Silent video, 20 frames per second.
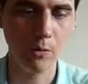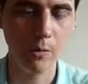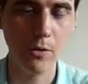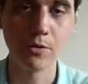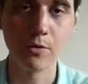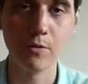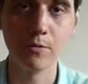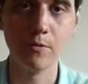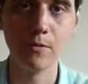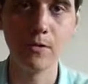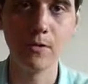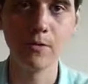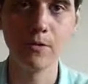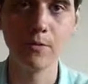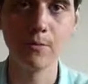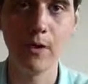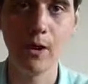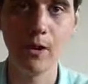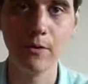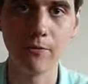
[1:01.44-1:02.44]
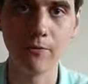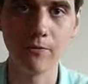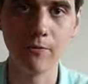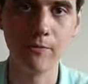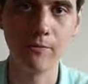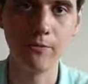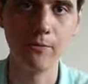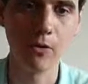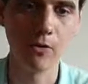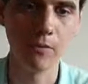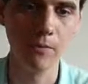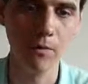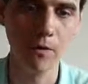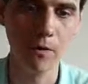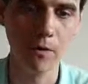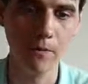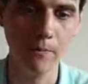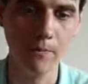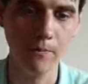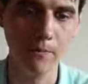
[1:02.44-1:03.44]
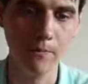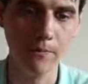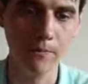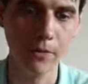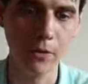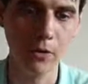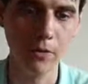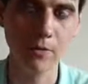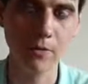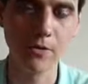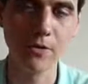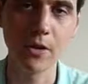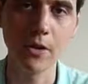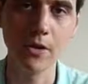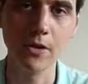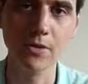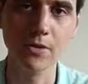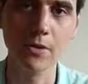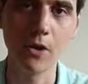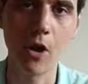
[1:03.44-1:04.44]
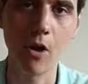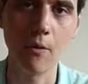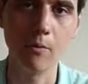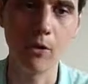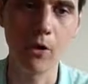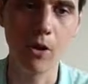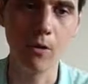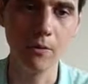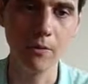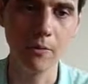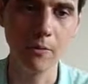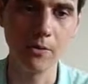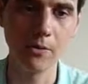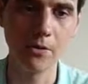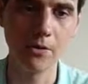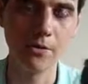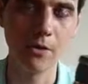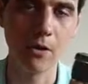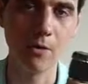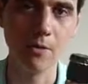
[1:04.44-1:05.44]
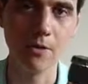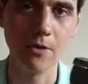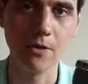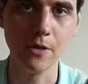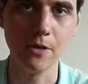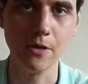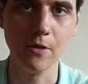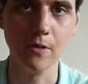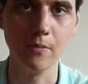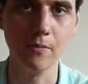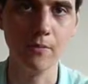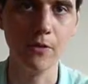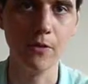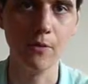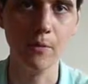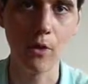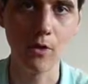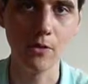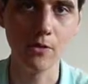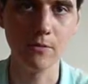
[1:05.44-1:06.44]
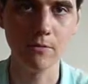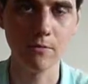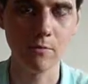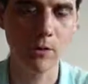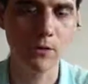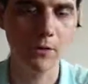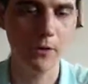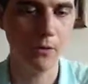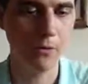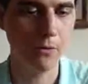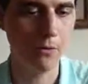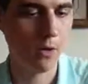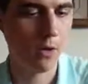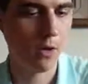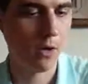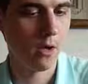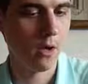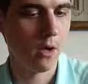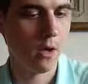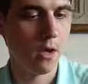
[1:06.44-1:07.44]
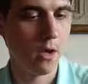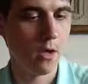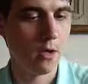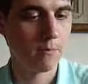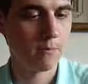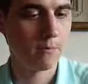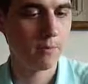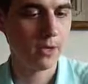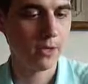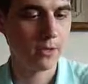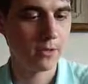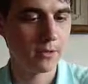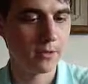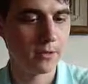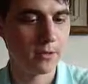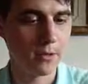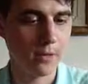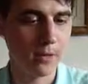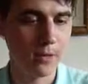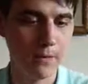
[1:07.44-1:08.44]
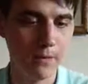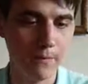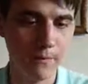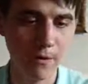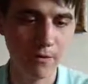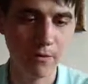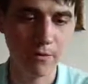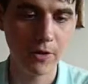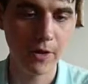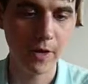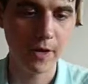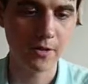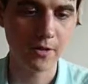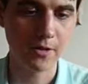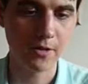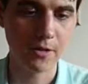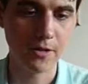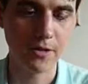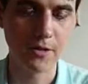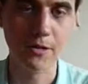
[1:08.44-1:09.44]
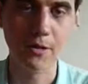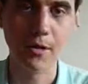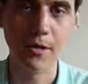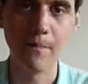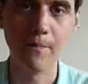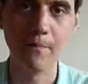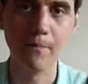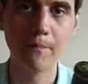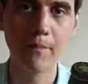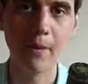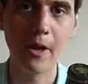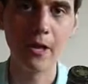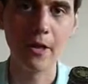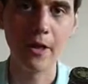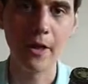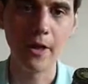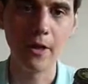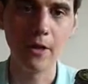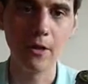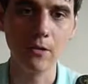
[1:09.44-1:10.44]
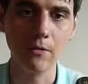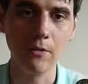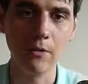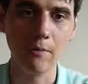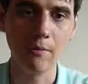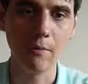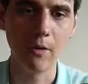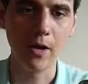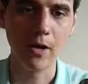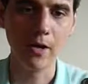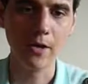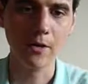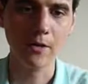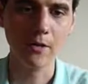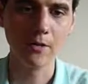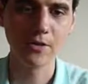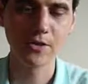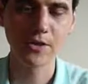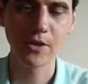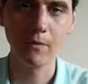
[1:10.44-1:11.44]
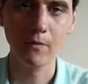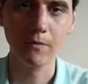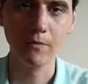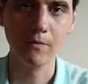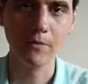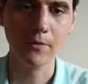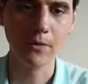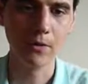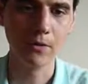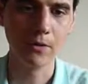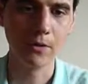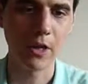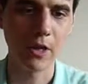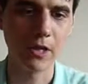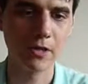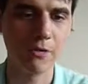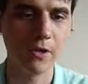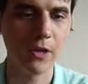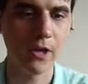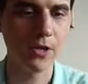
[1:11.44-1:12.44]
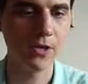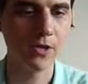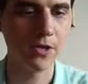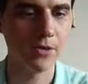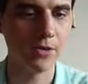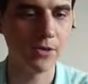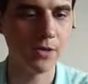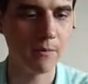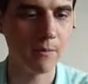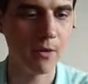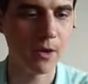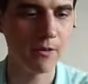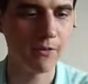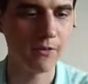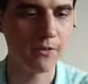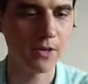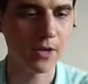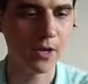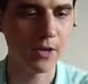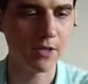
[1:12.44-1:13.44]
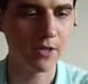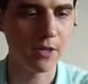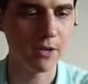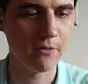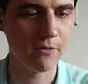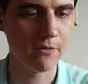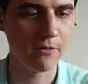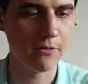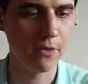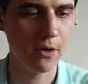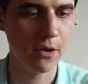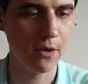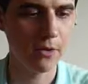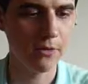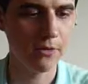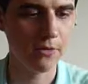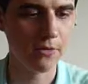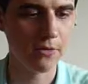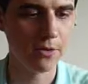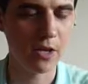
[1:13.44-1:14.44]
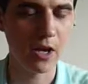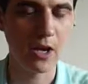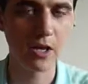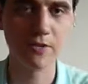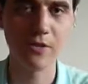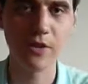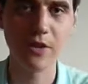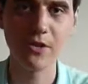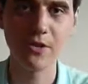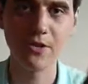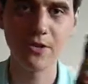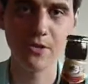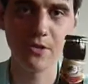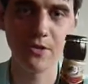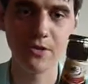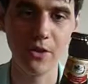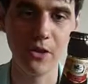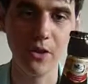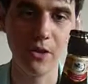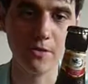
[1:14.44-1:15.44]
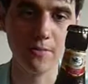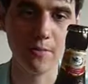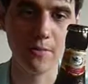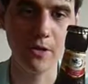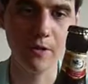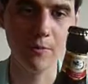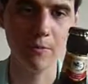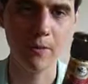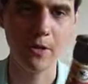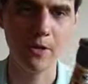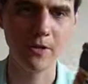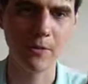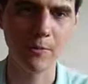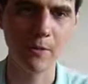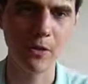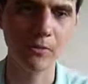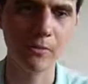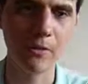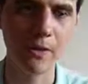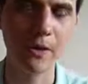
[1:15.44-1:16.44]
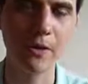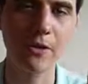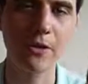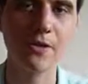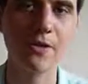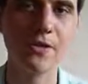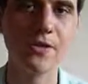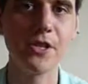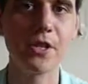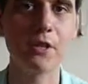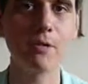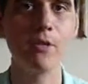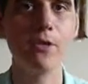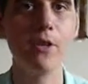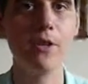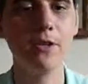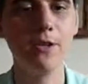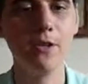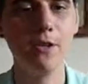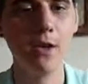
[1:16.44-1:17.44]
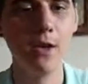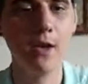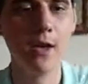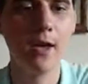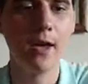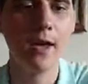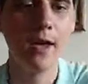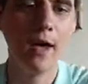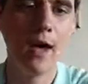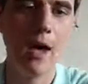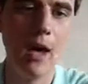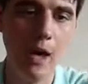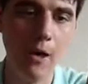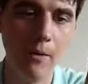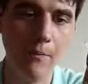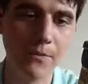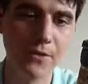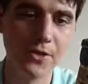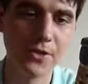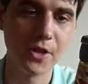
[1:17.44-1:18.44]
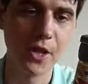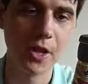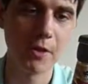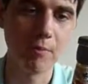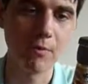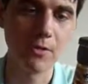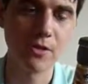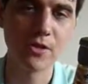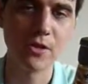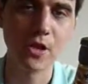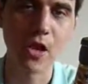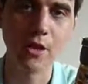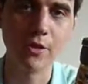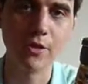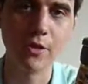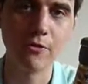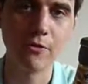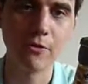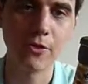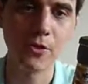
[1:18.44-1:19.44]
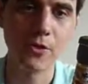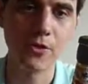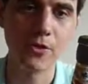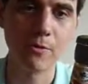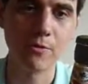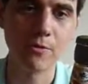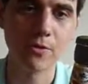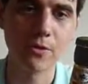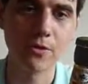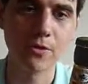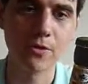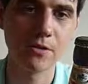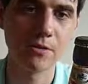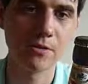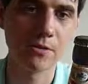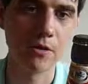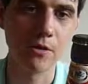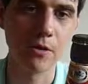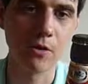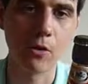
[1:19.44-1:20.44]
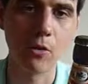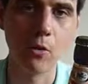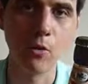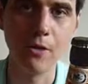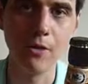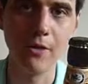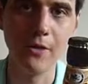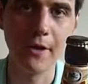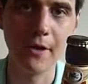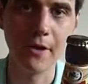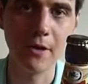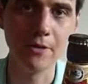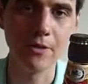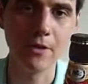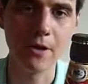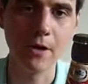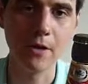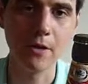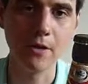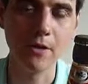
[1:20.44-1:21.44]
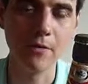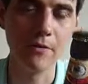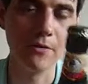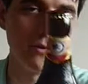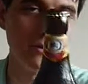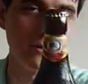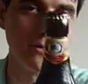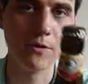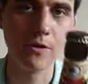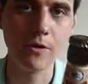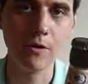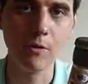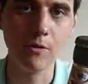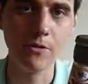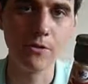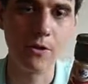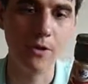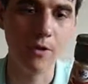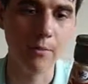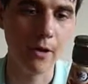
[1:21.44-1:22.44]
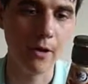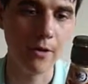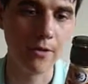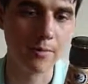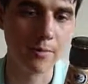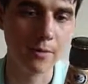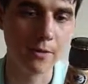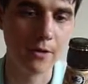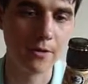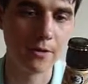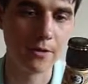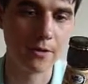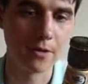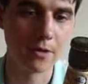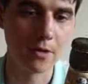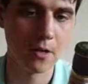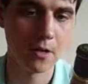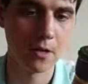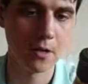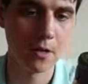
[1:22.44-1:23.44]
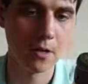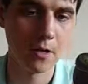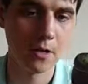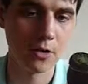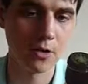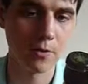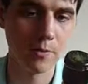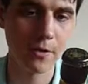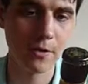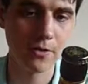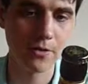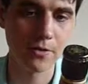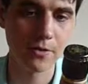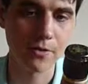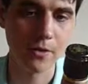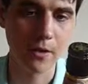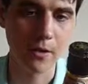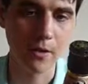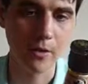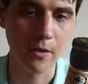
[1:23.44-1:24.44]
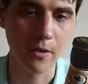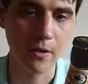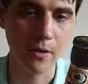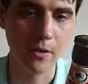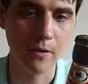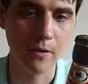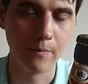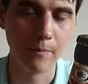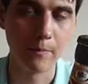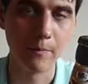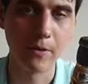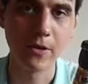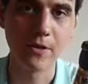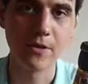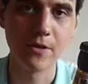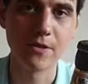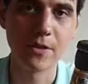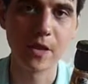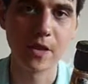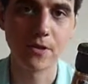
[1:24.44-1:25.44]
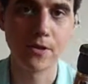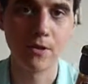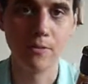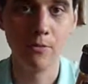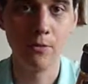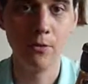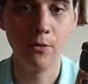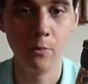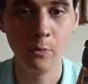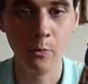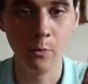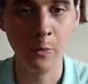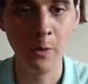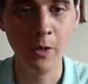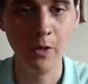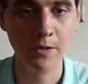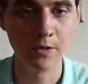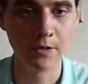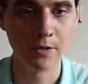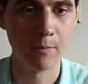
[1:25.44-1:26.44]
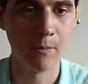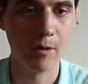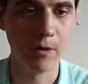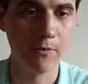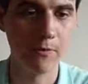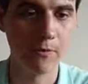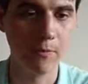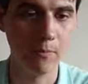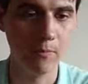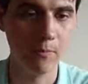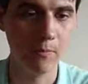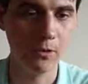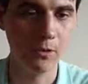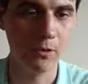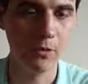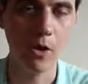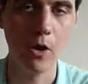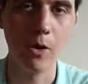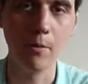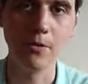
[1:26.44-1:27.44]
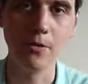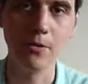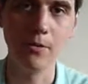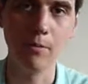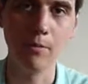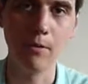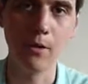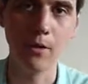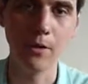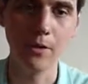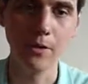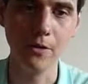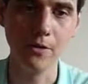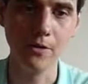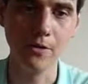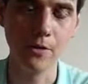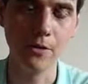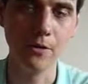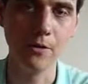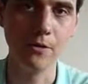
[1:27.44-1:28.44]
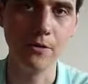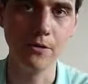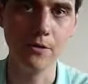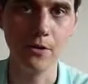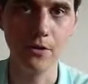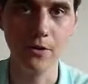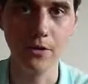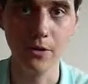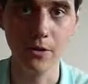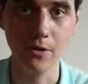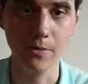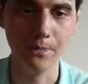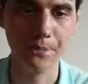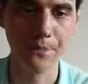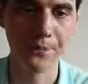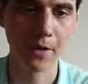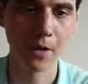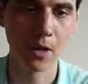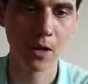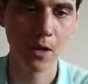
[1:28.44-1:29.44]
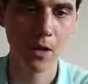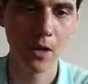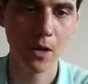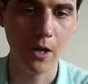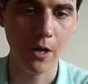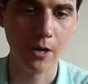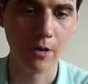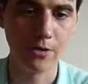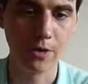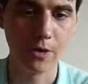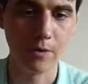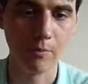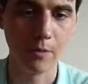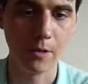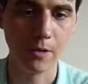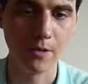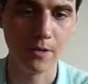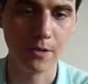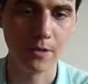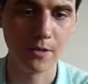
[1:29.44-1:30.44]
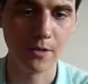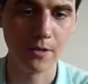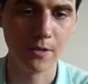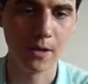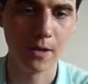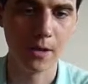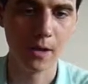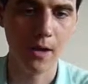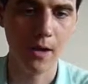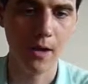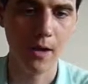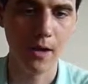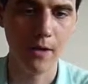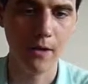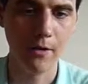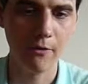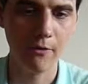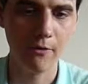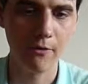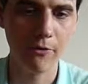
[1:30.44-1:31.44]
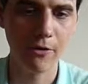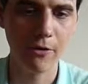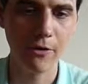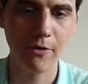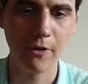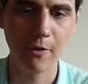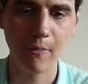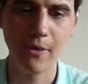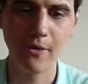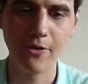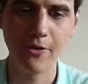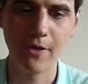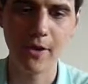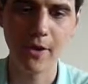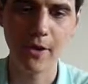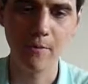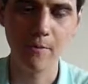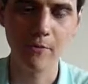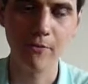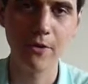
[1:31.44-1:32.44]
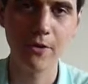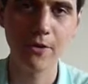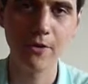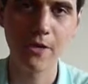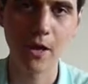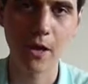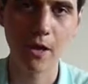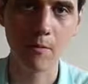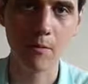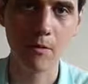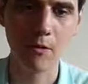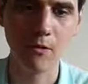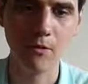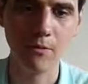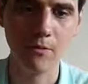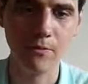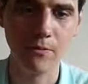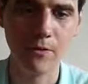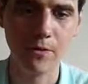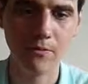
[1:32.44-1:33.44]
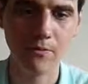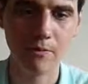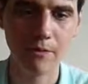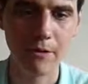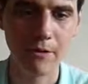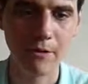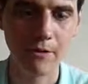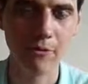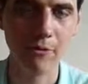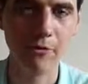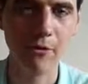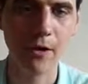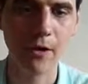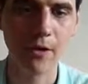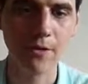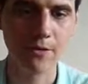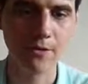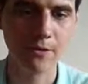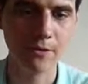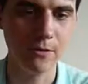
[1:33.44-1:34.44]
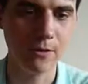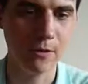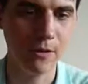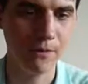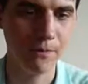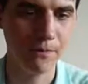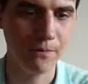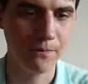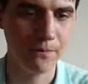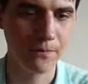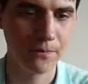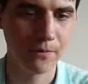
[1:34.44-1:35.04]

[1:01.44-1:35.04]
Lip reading: Wychwood brews, apart from besides Hobgoblin, which is obviously the most well-known. But nevertheless, this is a pale ale by some classifications. Some other sites I've heard classify this as an ASB, but I'm not really going to stick with any staple style definition. I'm just going to call it an English ale and see what it's all about. But it should be interesting because it's actually brewed with wheat, apart from the hops and the barley usually used in the English ale process. Funny thing about the name, Fiddler's Elbow doesn't really refer to